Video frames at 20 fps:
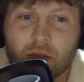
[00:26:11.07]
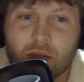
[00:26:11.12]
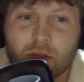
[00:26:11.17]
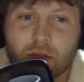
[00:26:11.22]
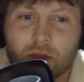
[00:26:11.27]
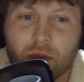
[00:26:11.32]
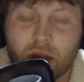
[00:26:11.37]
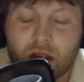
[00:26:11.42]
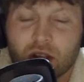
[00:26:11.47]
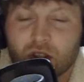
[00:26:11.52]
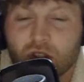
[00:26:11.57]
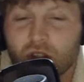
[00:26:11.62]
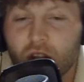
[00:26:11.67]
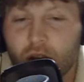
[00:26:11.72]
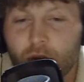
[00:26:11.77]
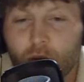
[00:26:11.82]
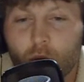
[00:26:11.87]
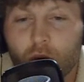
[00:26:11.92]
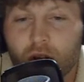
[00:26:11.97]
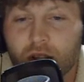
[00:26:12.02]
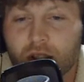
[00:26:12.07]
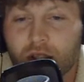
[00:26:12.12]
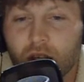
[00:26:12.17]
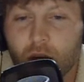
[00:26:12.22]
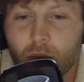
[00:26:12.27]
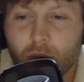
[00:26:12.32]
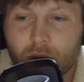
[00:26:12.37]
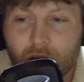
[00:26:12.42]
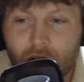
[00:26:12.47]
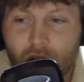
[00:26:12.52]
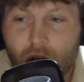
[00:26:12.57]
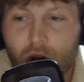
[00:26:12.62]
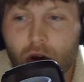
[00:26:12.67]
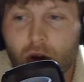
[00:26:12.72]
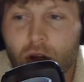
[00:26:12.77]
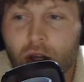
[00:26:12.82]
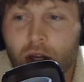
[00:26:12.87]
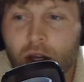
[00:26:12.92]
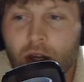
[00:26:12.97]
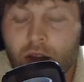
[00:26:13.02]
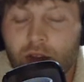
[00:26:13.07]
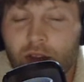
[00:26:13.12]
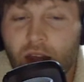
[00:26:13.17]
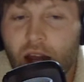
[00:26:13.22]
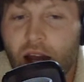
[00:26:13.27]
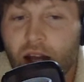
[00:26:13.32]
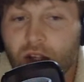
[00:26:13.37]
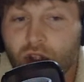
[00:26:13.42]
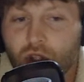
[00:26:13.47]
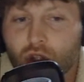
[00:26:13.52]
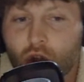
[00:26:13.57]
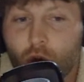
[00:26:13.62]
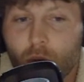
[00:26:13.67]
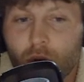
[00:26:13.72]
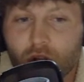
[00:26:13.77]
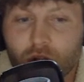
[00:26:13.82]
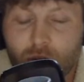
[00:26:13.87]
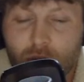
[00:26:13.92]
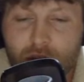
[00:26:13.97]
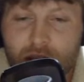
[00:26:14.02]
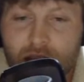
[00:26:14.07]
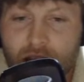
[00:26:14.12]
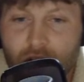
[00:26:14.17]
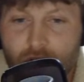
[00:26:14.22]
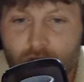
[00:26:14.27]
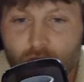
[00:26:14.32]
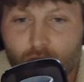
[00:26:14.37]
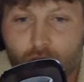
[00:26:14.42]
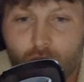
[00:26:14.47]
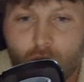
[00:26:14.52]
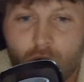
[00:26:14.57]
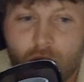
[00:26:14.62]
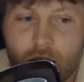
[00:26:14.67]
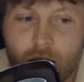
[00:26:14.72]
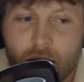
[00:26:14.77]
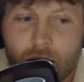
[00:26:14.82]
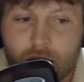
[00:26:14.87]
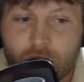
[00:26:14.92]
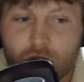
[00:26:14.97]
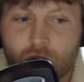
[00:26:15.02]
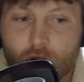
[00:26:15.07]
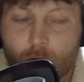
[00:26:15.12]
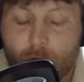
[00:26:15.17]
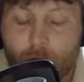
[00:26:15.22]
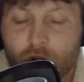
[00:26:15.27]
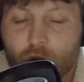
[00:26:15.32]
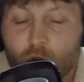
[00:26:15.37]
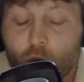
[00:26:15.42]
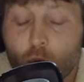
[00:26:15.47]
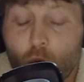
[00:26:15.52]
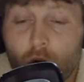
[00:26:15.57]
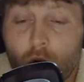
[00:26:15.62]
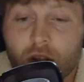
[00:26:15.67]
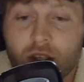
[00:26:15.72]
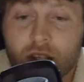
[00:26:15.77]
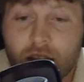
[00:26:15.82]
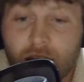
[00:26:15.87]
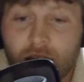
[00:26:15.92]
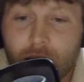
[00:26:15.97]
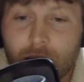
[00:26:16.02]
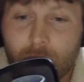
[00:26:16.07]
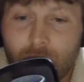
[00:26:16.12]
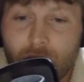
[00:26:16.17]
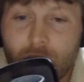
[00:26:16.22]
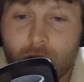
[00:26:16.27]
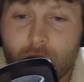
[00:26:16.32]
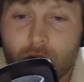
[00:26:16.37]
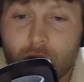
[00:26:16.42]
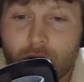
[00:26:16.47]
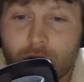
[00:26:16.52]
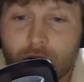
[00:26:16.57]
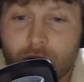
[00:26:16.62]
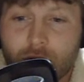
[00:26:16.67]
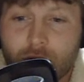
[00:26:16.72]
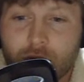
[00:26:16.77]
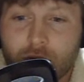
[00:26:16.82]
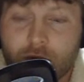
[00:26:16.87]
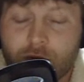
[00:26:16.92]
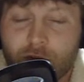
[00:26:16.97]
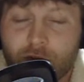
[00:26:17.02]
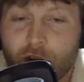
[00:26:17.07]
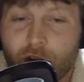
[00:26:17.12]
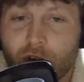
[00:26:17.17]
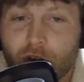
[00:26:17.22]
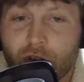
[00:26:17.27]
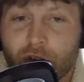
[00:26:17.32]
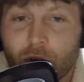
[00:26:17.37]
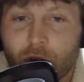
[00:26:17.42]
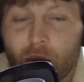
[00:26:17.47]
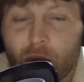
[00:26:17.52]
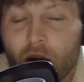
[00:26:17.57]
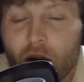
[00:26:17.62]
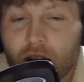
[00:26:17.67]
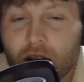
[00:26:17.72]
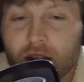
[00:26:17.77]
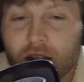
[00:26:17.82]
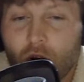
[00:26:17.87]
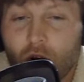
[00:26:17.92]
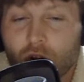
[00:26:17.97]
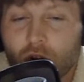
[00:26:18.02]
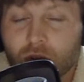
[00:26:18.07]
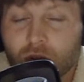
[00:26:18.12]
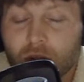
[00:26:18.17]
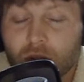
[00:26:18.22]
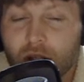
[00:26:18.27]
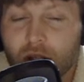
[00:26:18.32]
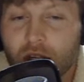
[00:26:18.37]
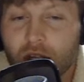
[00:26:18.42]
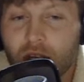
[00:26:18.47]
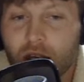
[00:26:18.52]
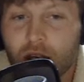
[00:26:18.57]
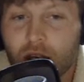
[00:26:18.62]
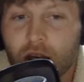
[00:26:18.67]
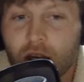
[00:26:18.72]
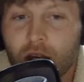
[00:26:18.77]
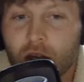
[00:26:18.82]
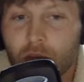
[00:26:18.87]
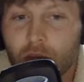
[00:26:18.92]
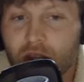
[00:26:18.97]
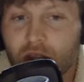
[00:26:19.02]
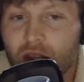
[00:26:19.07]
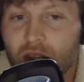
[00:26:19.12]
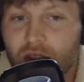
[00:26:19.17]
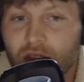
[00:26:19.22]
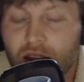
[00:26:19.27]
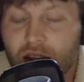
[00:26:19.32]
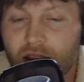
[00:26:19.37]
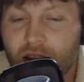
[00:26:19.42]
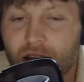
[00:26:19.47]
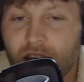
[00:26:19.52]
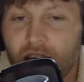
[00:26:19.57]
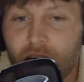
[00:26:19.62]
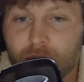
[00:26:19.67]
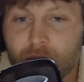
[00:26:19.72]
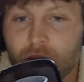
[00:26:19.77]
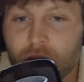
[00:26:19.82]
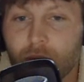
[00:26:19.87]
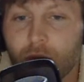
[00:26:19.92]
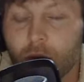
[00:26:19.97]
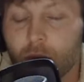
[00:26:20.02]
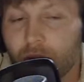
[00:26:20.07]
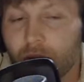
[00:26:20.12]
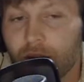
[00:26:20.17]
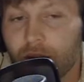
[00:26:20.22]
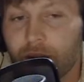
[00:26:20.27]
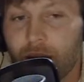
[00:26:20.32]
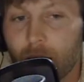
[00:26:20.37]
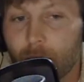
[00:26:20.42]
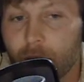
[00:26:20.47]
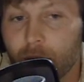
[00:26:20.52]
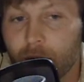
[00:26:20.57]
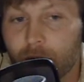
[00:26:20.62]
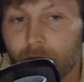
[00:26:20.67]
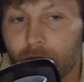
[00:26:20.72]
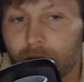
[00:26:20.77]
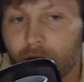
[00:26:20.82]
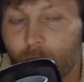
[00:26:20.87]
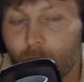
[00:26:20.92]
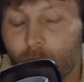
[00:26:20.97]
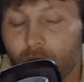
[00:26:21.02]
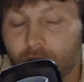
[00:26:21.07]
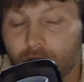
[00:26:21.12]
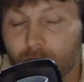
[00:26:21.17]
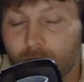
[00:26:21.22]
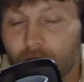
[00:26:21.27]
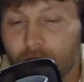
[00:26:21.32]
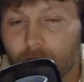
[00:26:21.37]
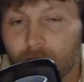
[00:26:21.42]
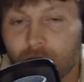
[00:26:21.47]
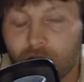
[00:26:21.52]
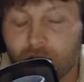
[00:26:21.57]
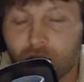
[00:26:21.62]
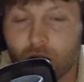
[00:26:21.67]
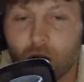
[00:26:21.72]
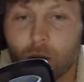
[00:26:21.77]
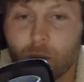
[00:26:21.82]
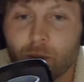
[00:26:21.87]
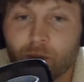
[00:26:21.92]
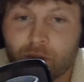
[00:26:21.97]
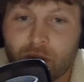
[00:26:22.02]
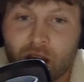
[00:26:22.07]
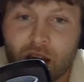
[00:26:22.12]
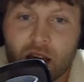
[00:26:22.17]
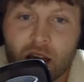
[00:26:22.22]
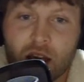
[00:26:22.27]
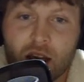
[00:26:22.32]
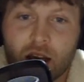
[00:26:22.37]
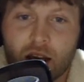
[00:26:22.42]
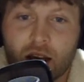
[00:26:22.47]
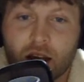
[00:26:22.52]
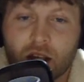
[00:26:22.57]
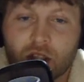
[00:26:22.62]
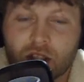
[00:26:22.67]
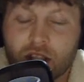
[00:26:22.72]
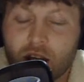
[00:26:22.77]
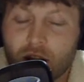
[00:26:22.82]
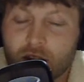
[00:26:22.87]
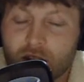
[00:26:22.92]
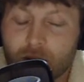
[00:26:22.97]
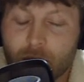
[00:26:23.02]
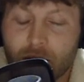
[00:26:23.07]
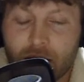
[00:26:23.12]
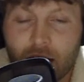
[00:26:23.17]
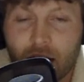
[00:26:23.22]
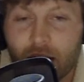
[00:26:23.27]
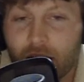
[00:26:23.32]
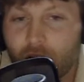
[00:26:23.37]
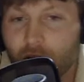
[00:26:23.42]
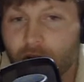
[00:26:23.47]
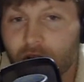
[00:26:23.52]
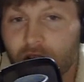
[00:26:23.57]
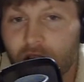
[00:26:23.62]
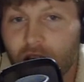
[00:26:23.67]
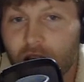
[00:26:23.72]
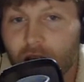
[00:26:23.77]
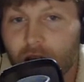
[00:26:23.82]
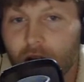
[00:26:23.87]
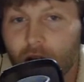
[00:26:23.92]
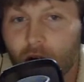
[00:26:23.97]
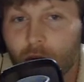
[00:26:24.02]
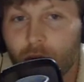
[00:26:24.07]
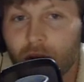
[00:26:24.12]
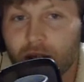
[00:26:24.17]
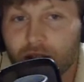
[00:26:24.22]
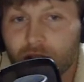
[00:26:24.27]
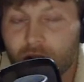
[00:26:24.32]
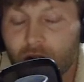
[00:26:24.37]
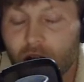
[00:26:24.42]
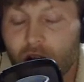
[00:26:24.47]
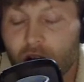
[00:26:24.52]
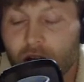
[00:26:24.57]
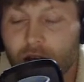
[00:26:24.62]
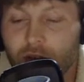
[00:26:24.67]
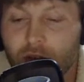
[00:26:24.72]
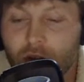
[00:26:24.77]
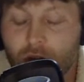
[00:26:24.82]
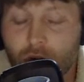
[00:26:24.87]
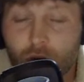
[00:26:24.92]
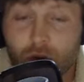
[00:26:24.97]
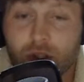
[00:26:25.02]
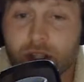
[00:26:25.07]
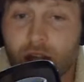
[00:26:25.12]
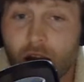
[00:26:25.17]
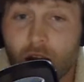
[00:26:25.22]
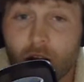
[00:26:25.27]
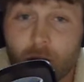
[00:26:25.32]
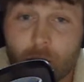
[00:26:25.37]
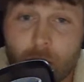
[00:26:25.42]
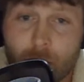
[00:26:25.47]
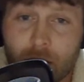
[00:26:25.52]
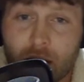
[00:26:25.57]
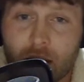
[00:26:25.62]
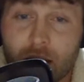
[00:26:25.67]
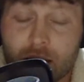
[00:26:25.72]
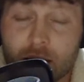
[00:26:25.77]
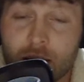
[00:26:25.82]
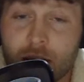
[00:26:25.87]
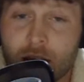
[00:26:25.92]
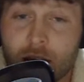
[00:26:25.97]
because you never want to see a player that has so much potential and so much want to get better for their body to ultimately be the thing that keeps them from being that player that they want to be. So shout out to my guy LVE. Best of luck if you do retire, my man.